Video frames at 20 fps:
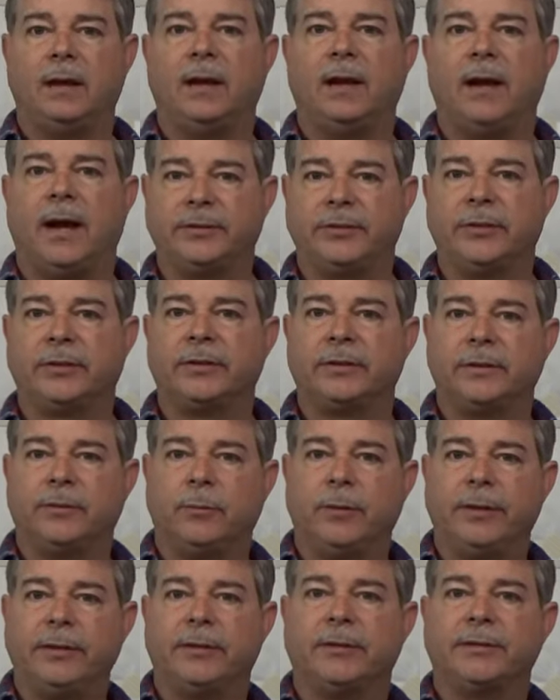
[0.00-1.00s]
I took the
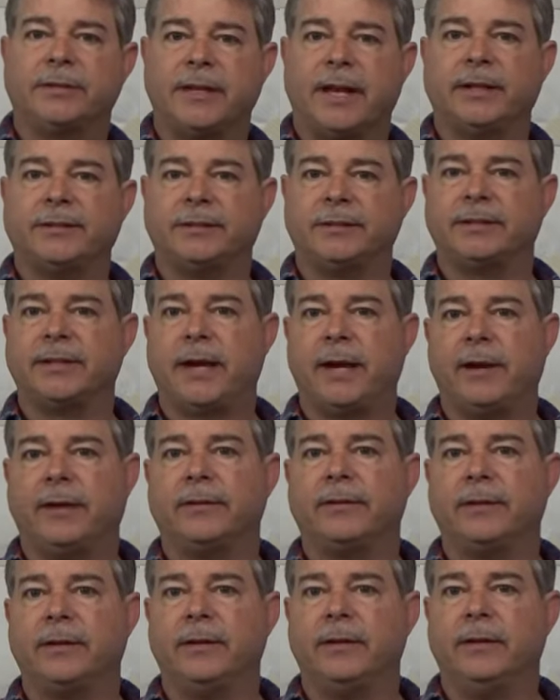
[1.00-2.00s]
window sashes
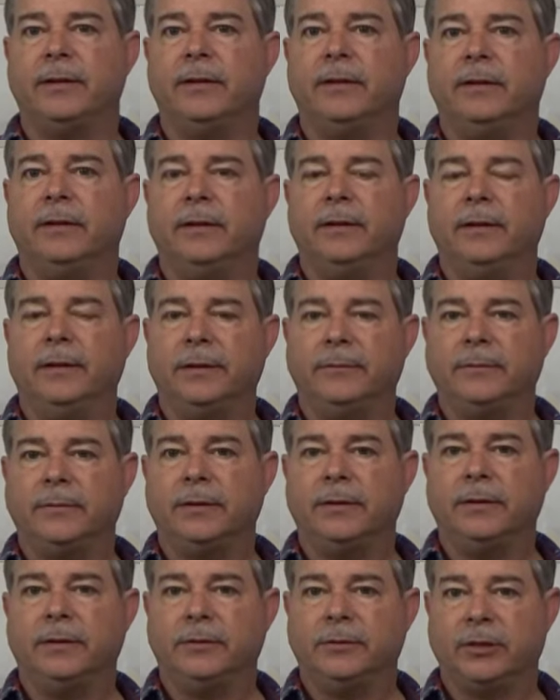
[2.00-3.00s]
out and
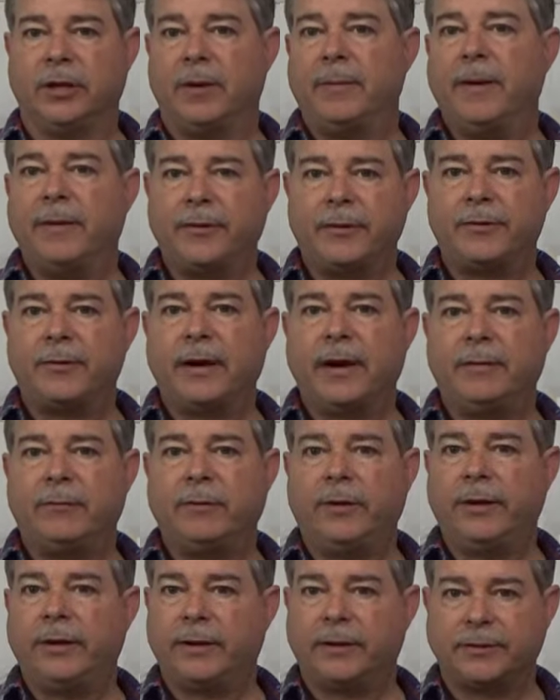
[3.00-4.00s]
took them out in the
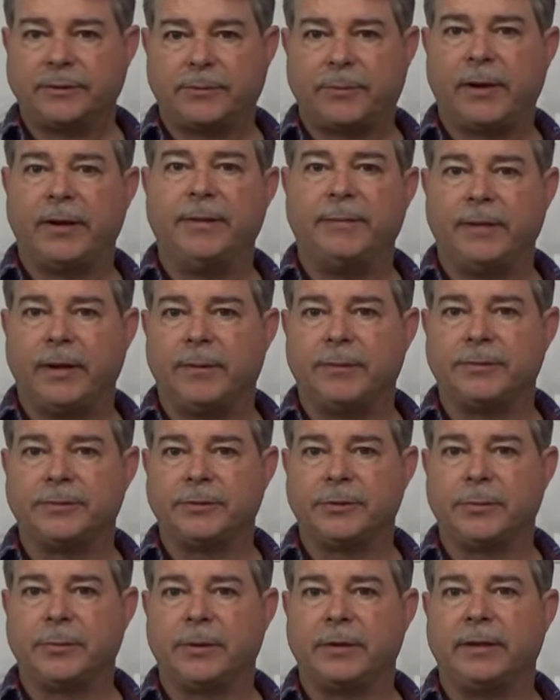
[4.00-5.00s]
driveway, and I sprayed them down with
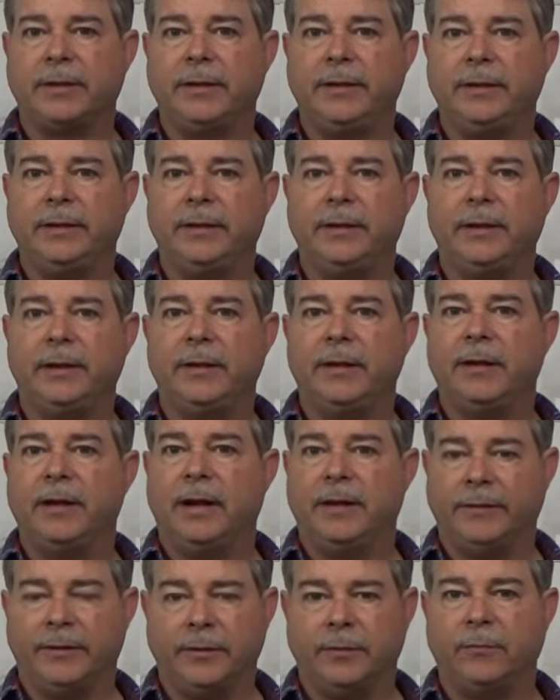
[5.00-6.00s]
Super Clean
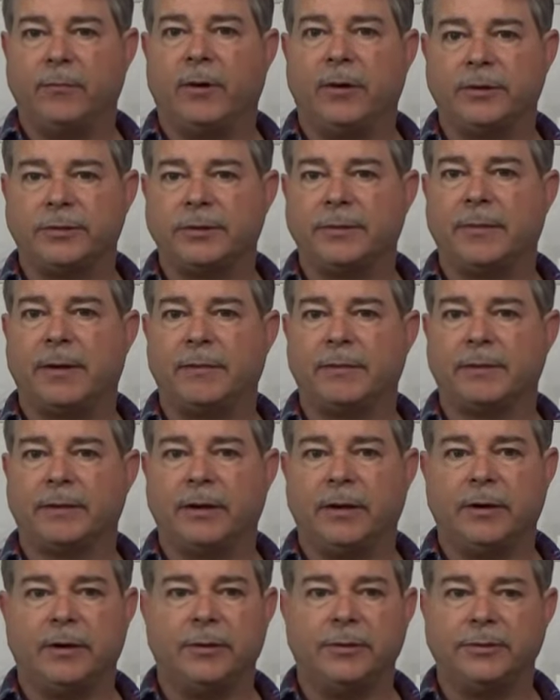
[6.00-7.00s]
and then washed them off with the
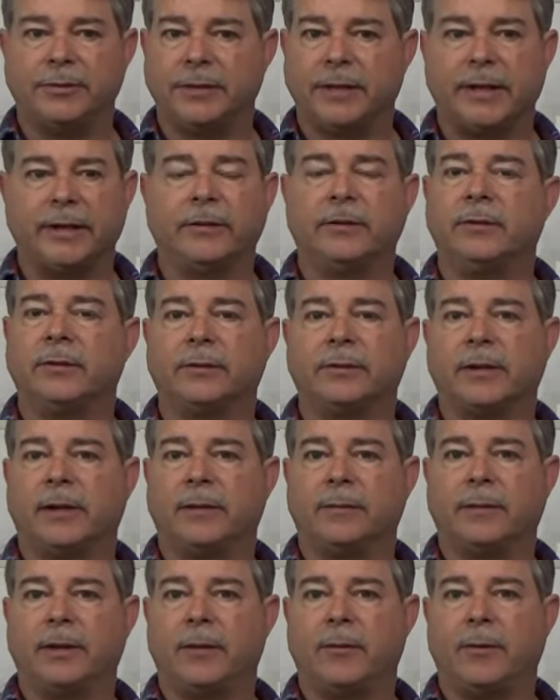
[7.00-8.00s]
hose, and they looked
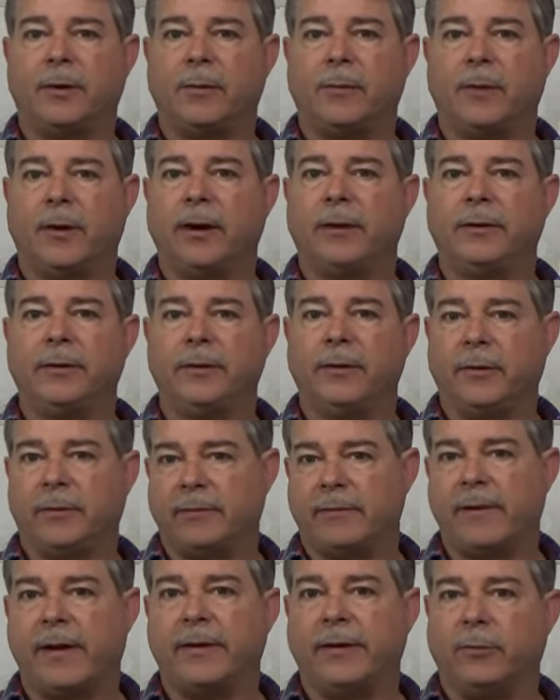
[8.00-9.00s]
like they were brand new. They were
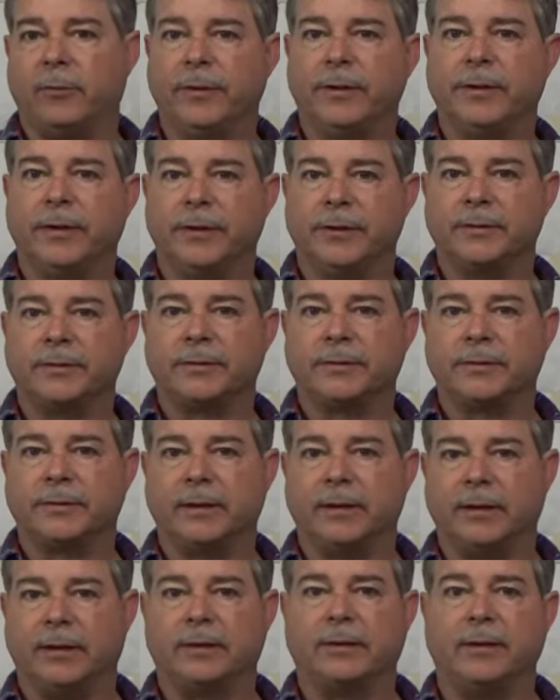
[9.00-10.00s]
vinyl windows,
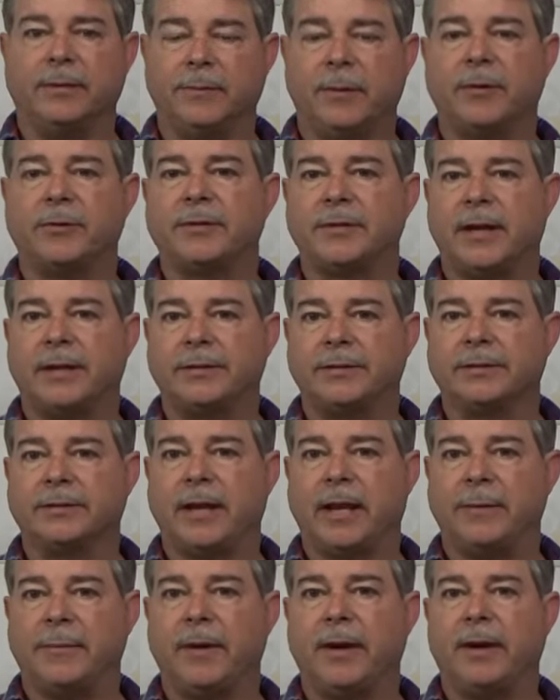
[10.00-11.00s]
and luckily both sashes
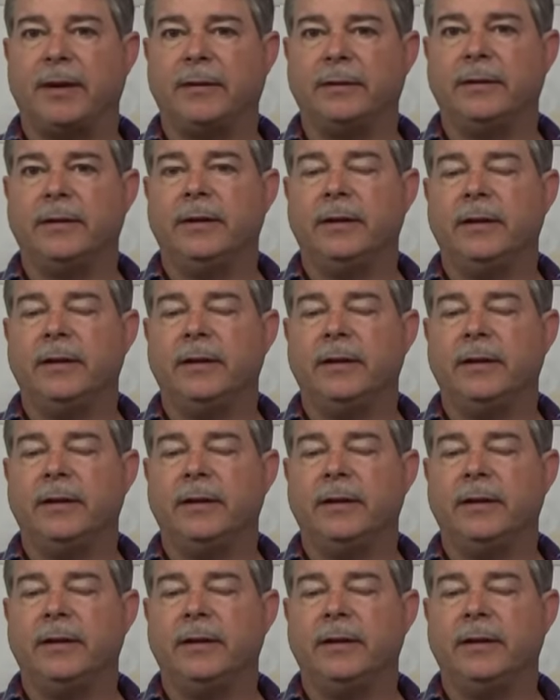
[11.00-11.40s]
came out.